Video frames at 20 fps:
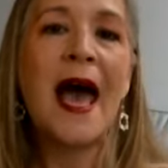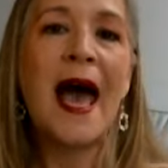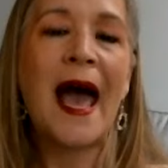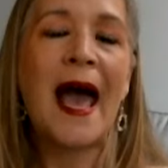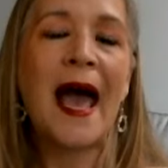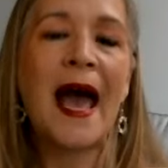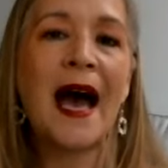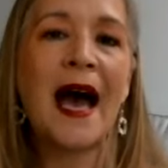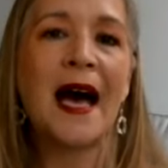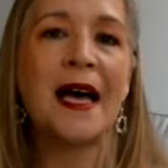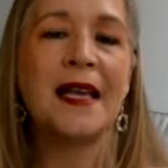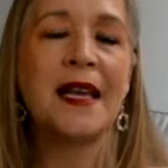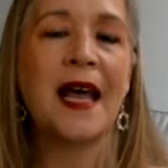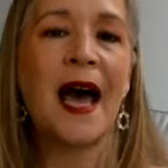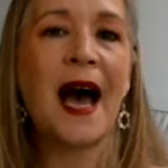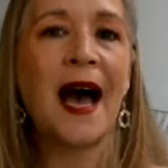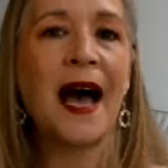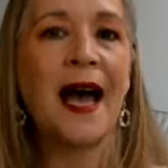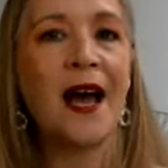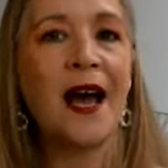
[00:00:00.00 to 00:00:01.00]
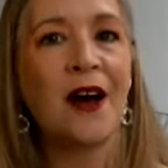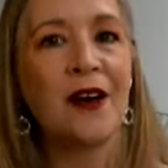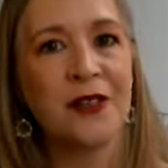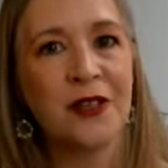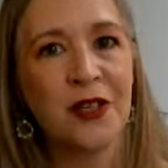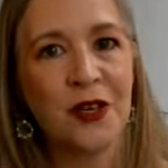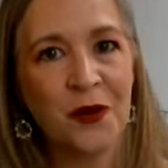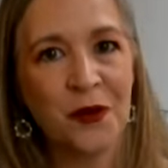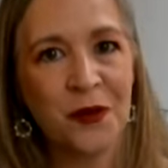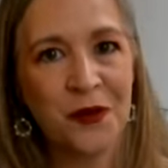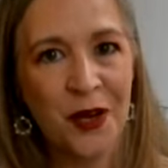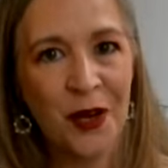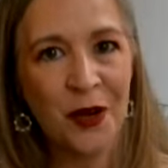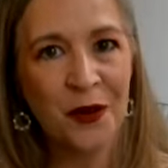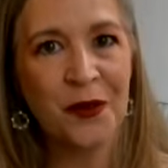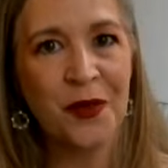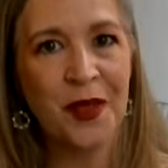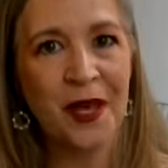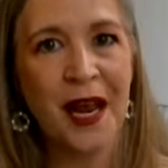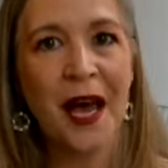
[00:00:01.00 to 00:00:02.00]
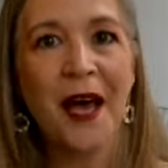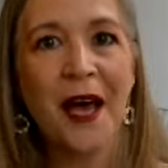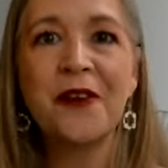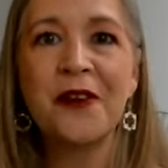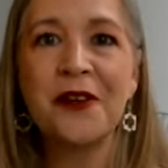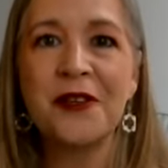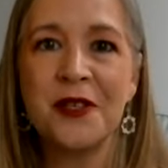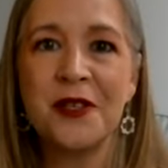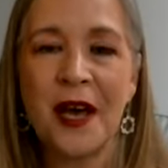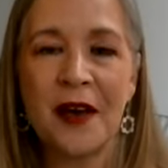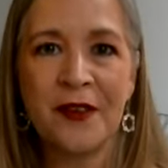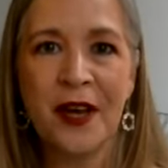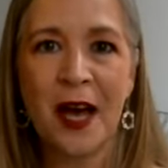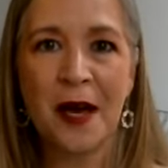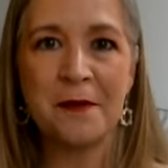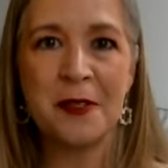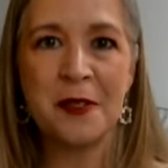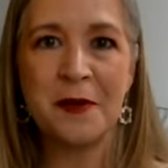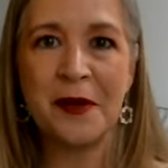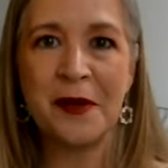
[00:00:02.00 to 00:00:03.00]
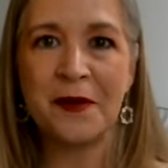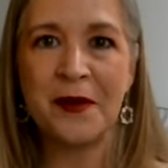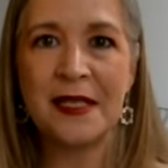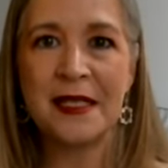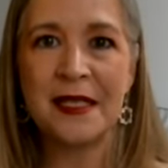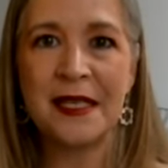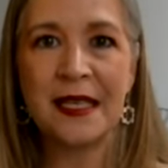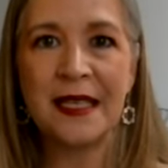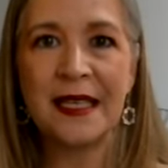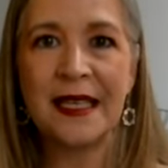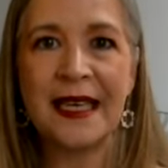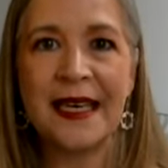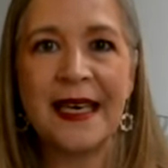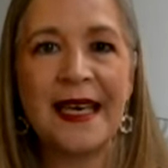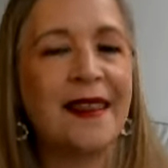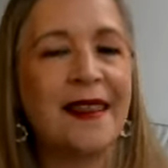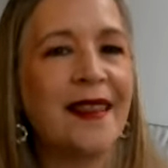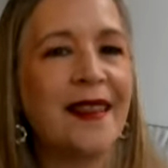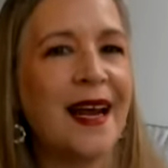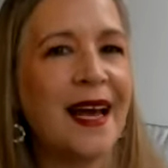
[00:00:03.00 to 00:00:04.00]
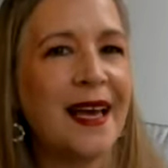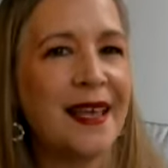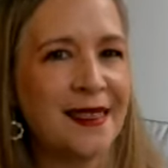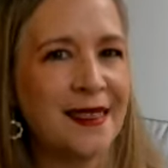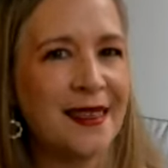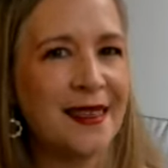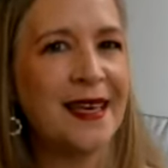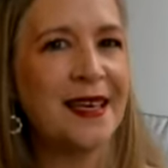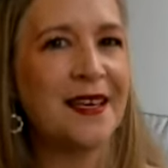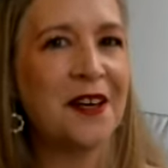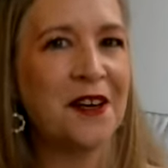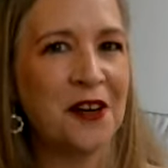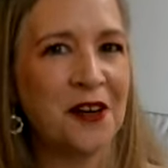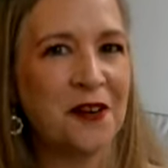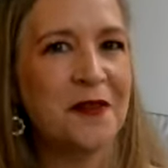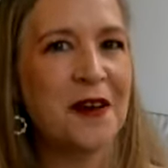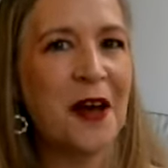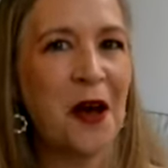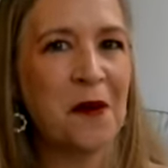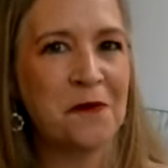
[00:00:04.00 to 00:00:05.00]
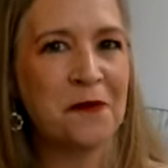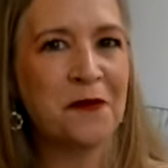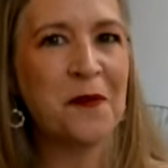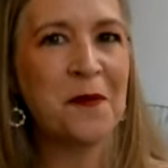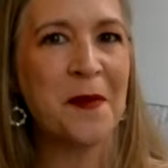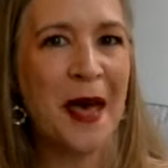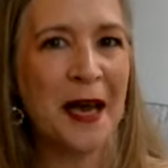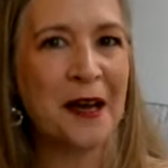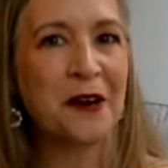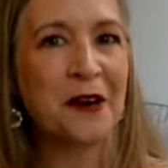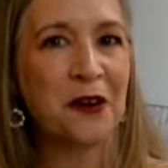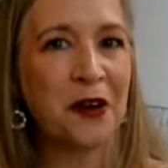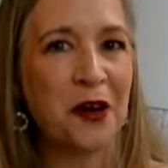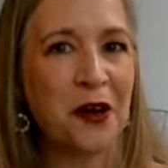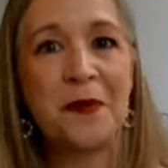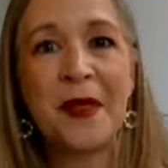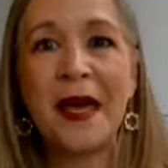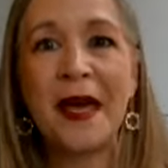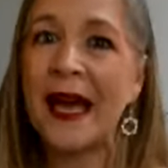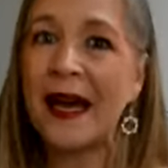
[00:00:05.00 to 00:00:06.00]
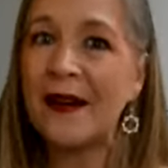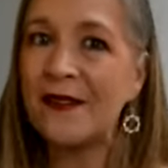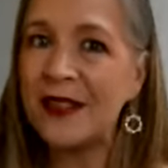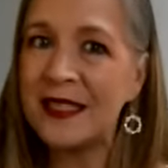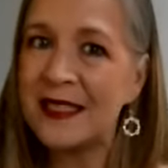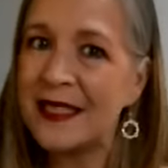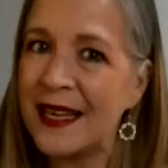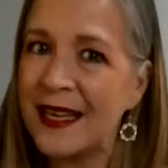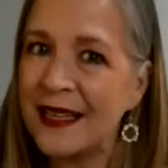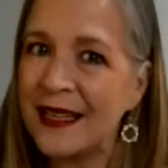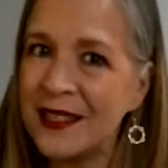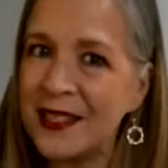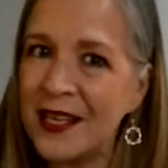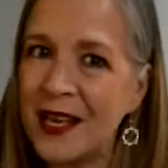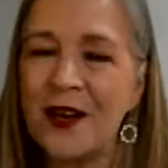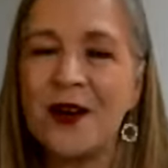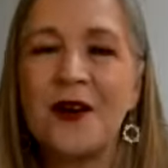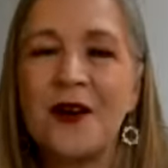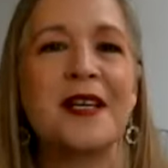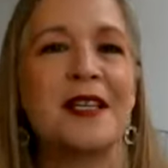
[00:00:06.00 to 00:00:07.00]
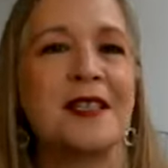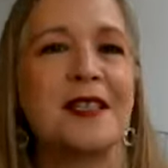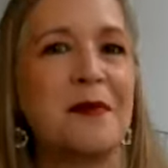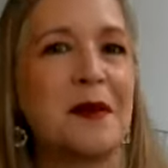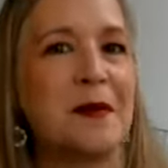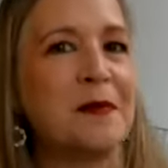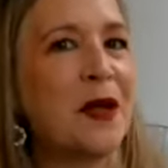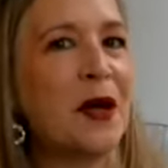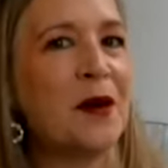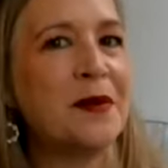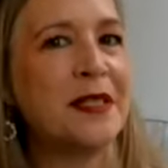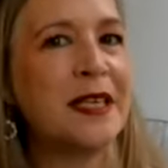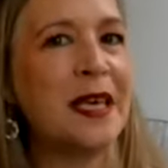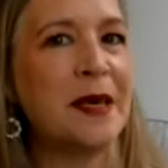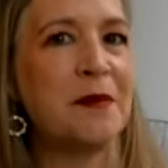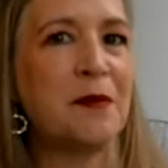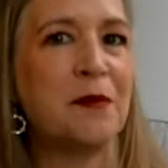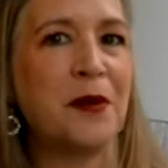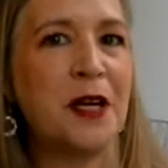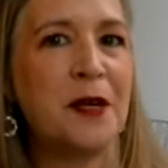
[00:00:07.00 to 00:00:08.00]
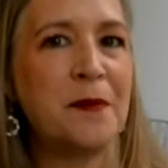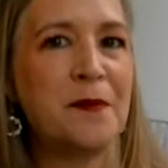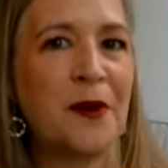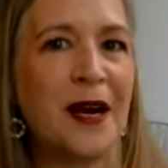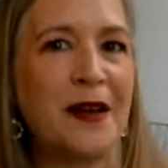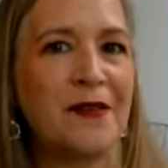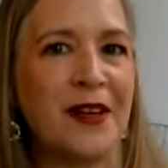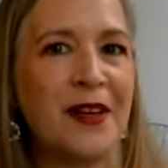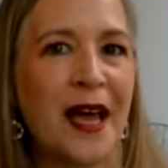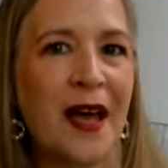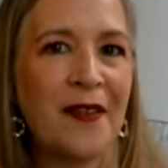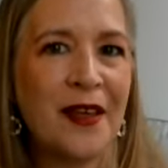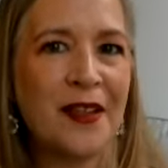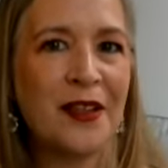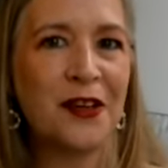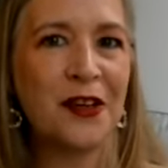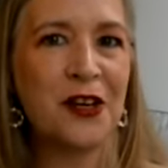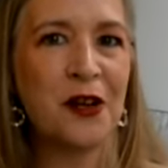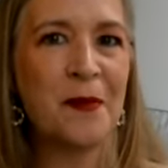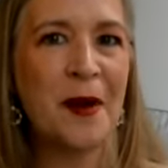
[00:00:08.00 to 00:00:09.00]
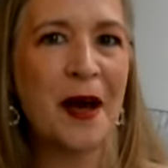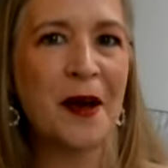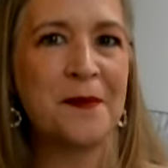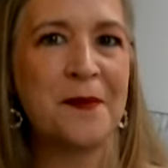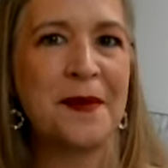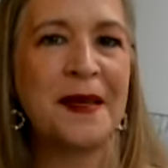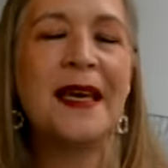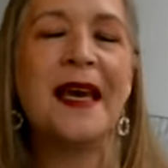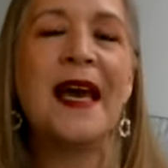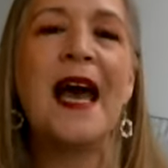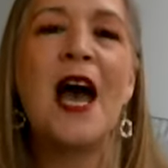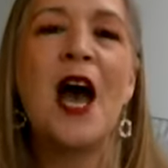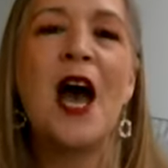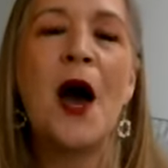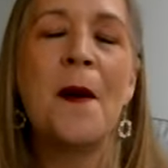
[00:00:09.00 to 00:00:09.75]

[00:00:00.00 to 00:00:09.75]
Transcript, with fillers: And I also know that others have come to me recently that I think could have come from that group. They haven't said so because people always keep it pretty private how they learn about me.